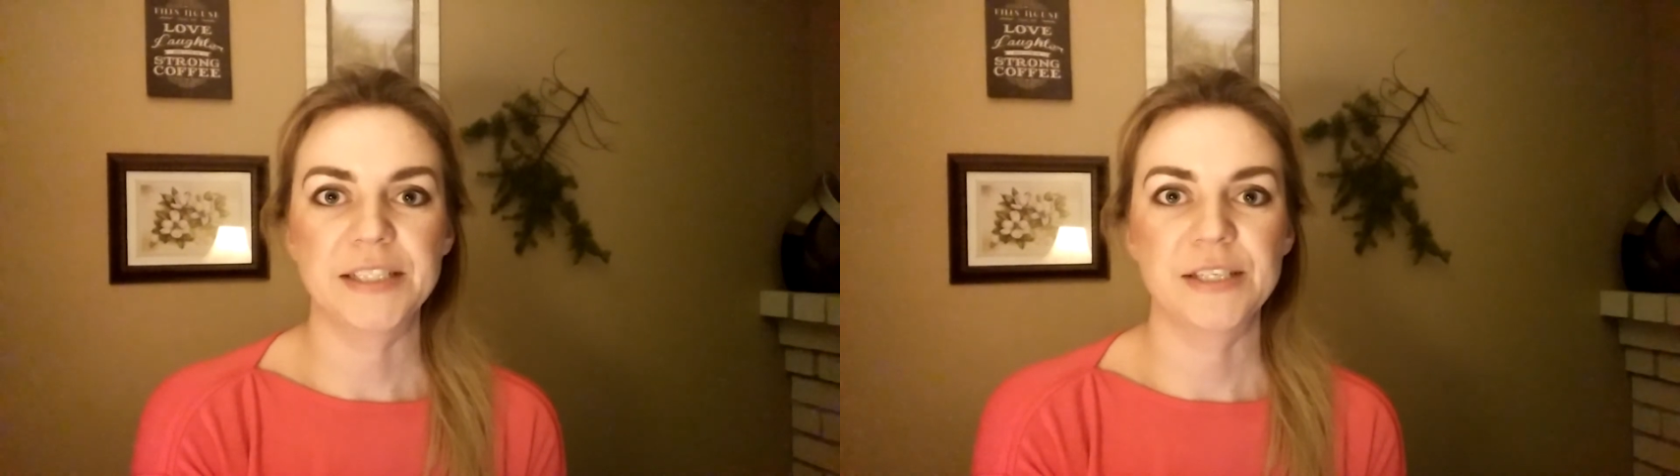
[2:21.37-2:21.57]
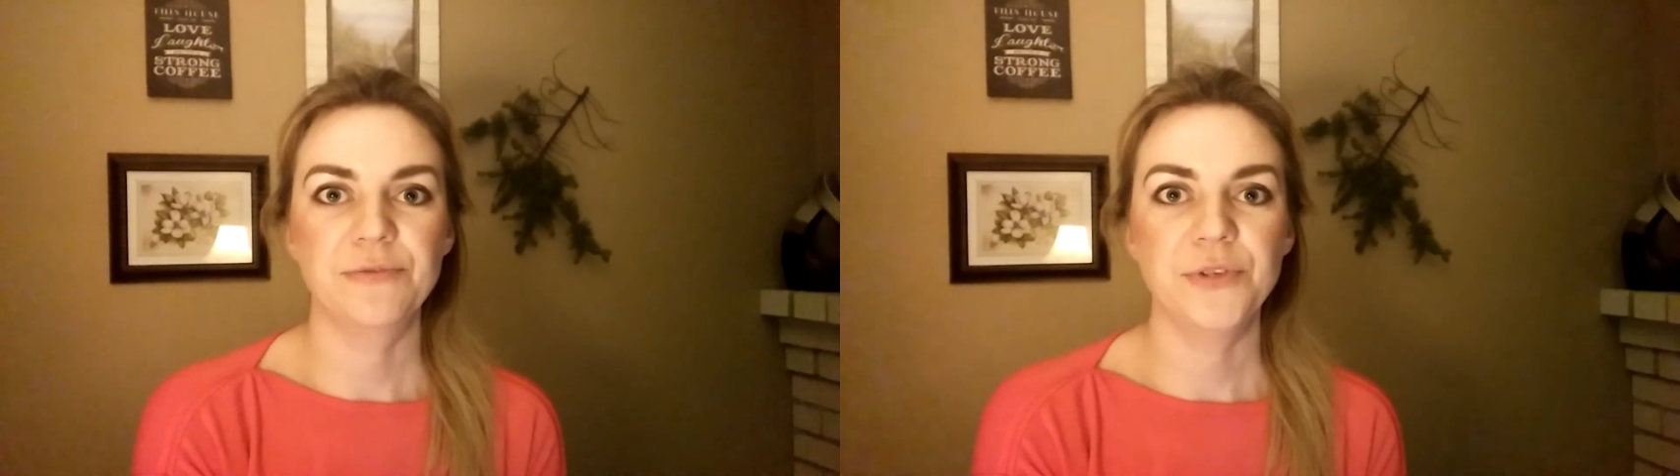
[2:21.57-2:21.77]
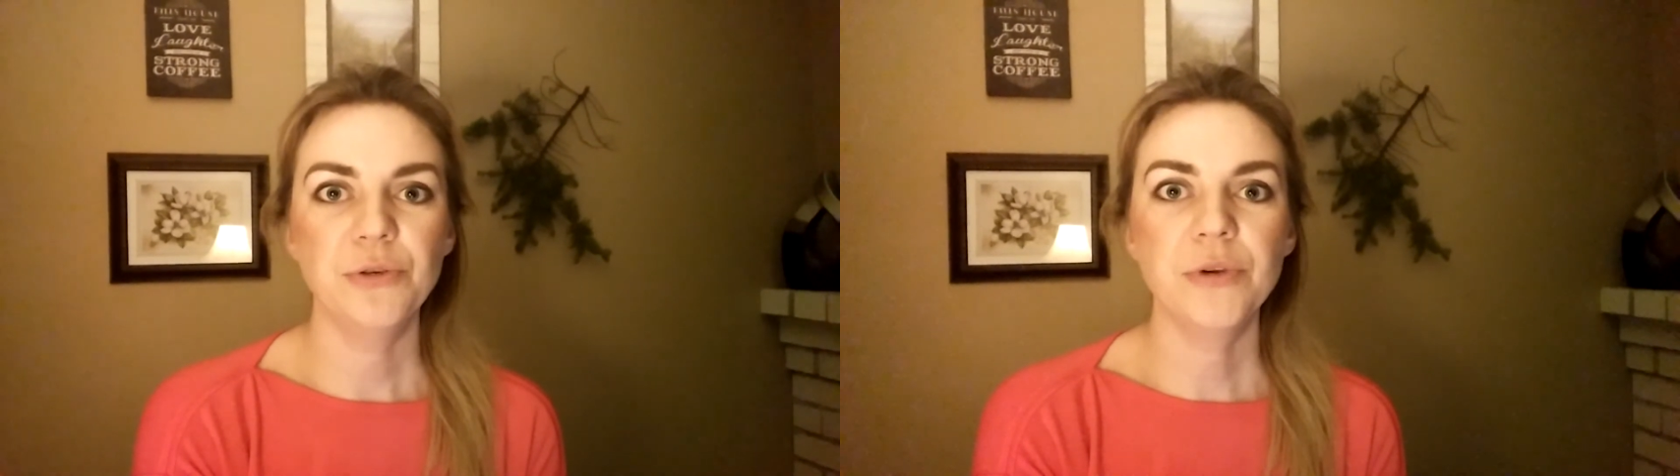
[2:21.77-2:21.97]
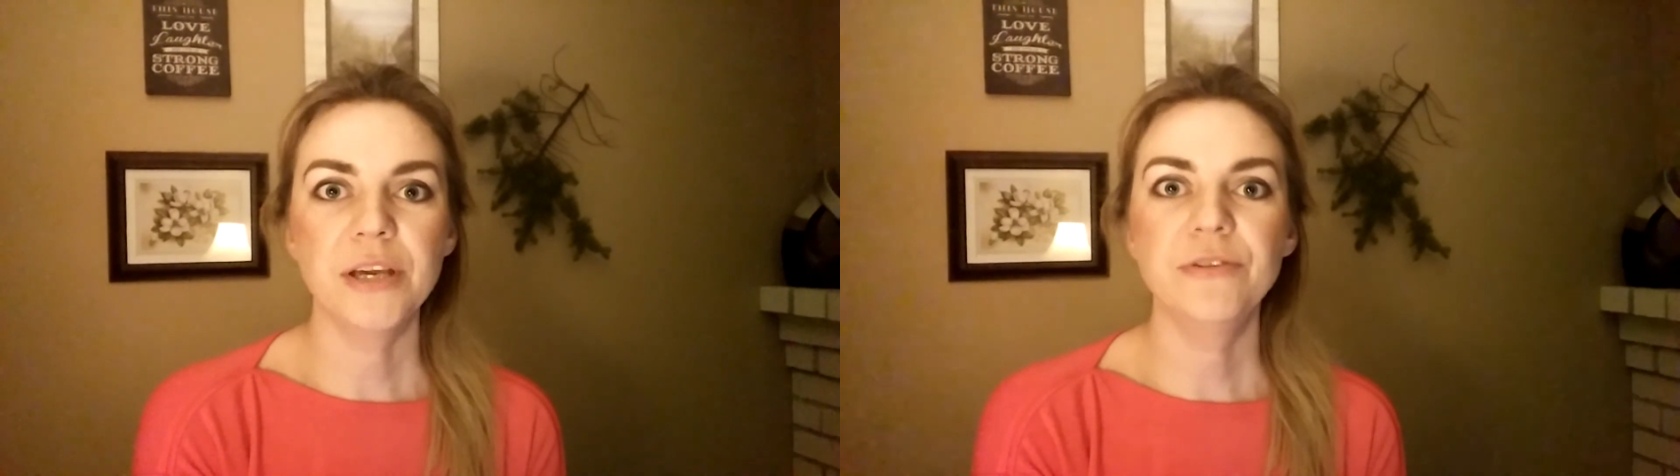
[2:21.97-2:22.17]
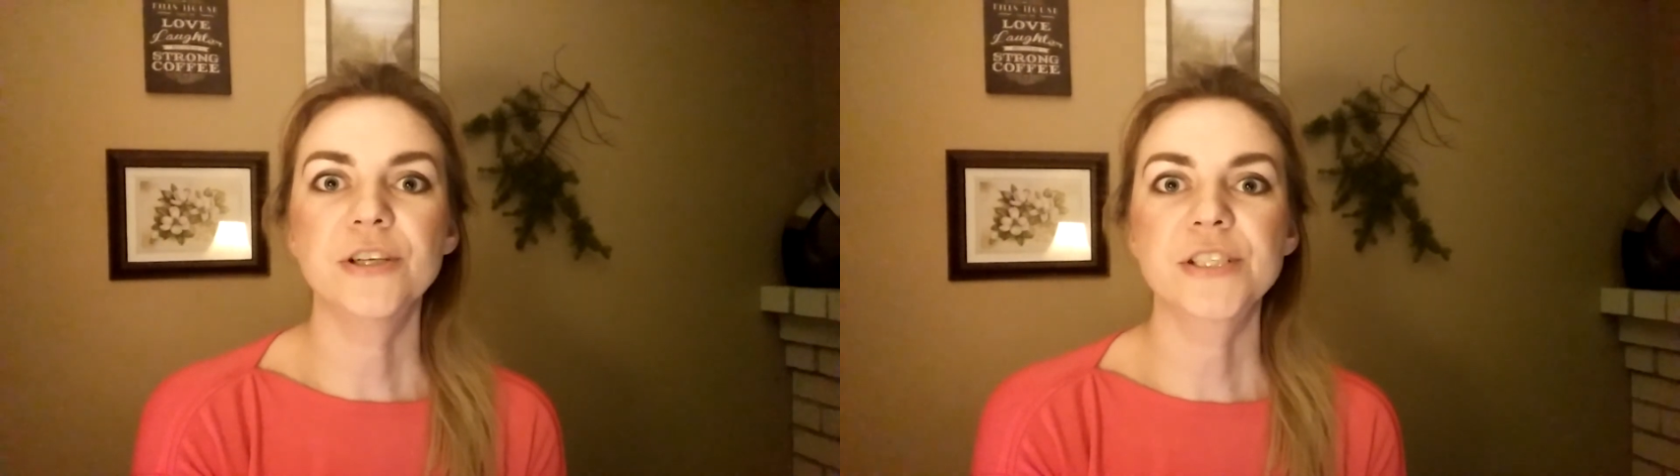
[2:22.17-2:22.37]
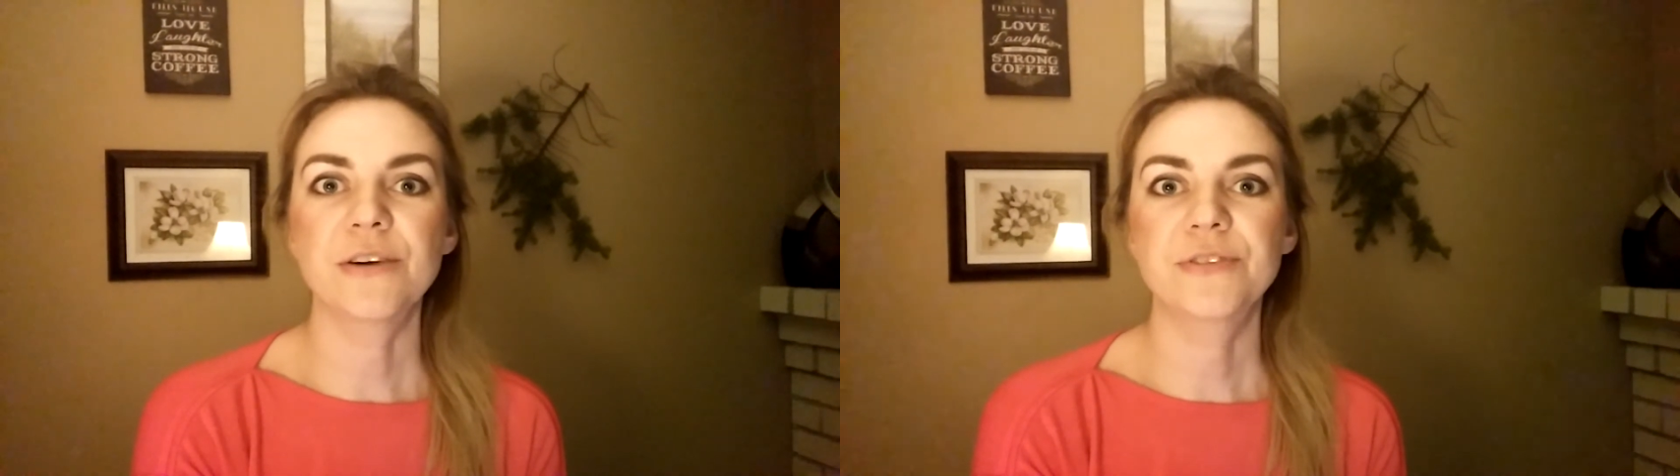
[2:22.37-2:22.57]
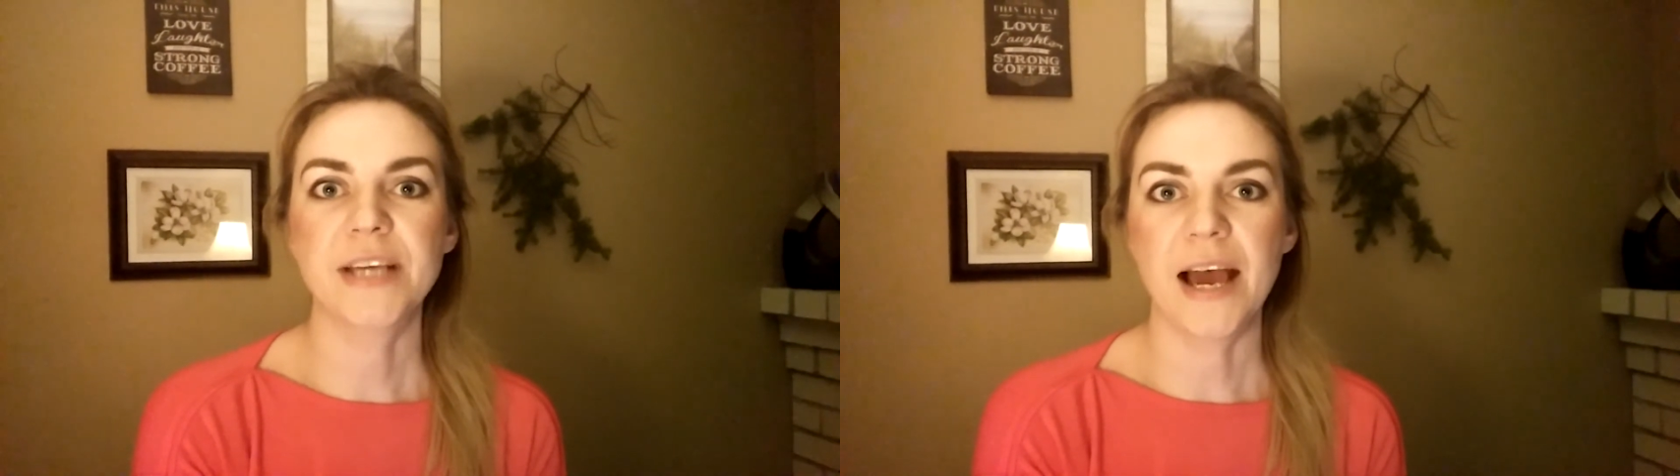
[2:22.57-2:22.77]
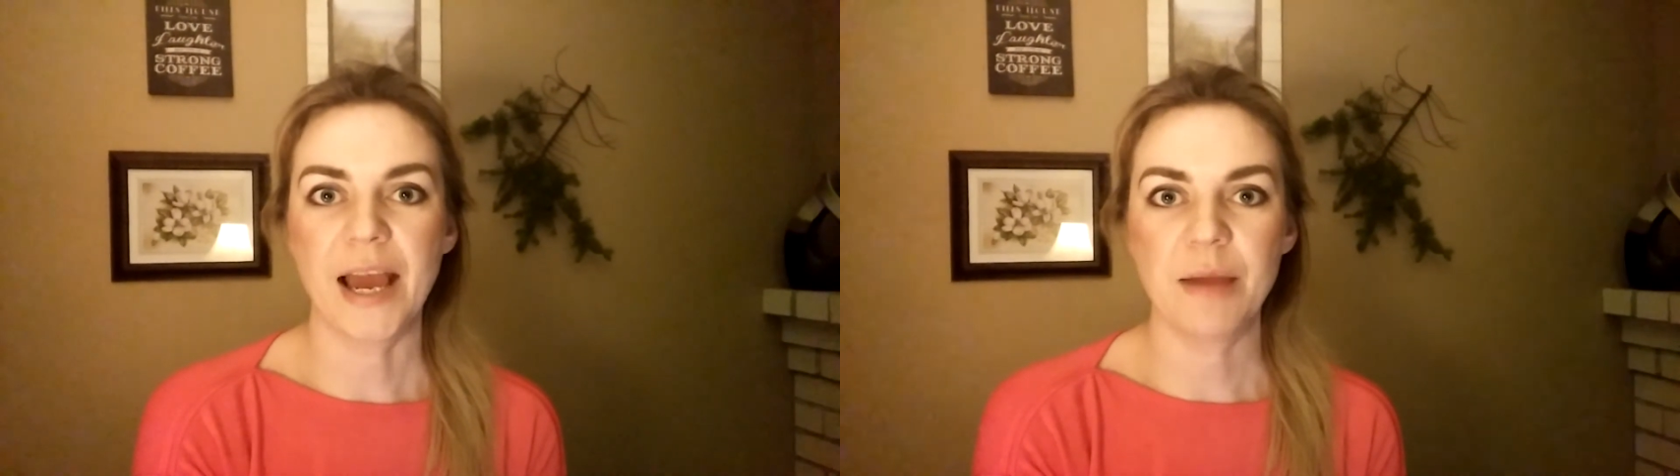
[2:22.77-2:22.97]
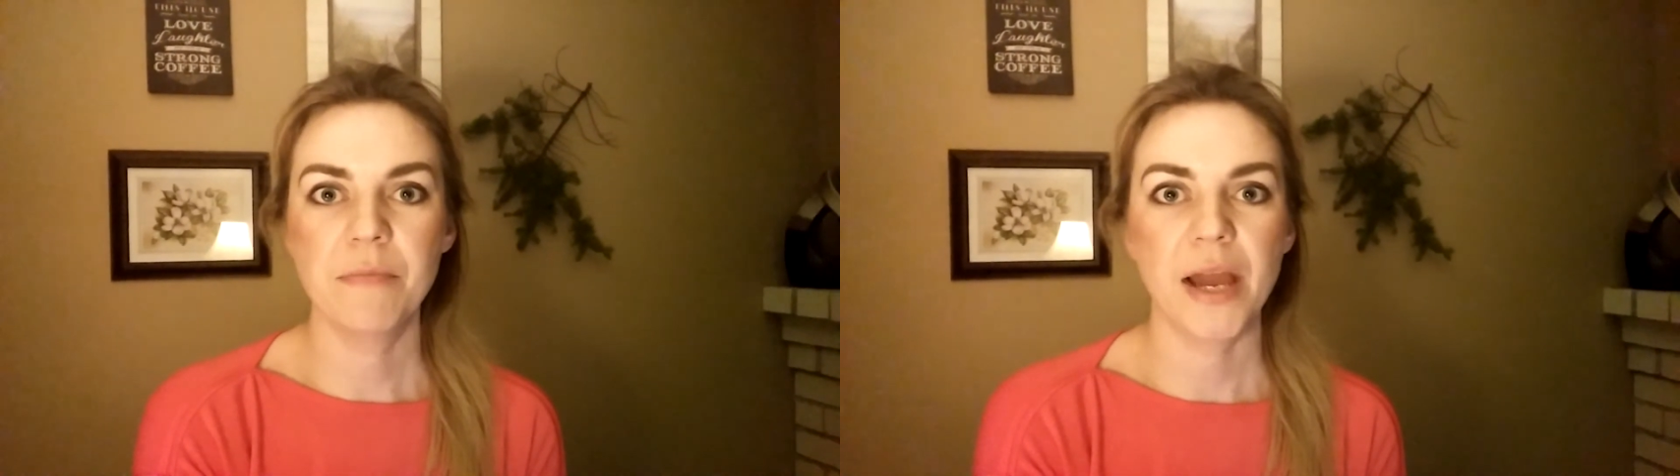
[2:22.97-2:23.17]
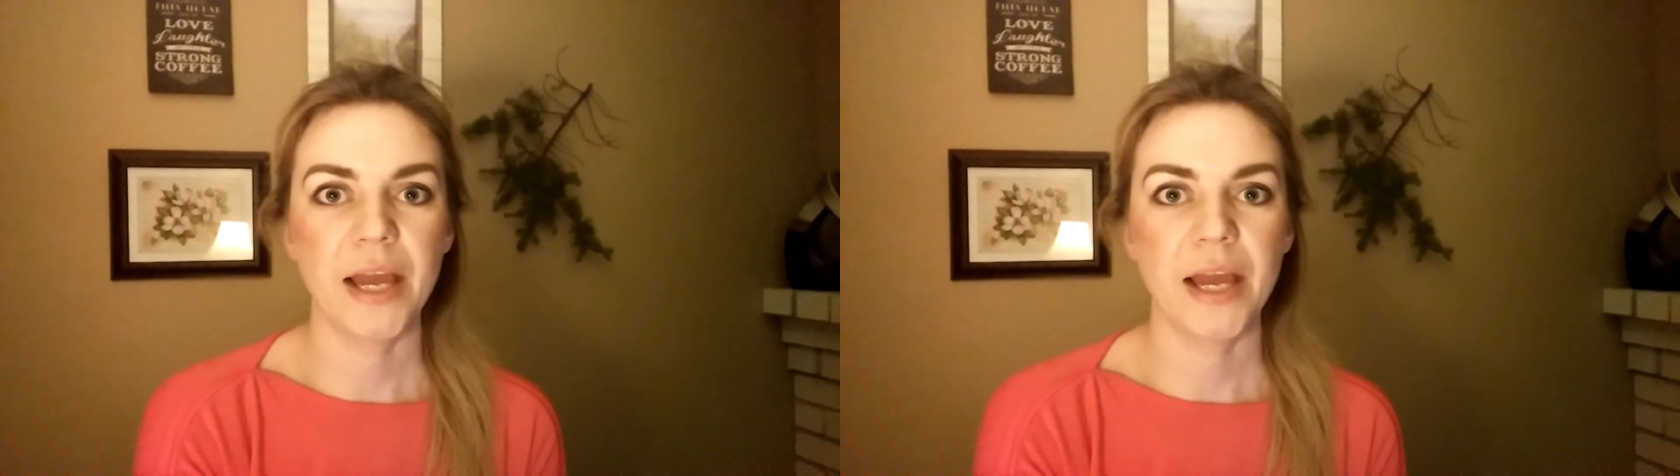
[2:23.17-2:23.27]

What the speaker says: is if you give yourself time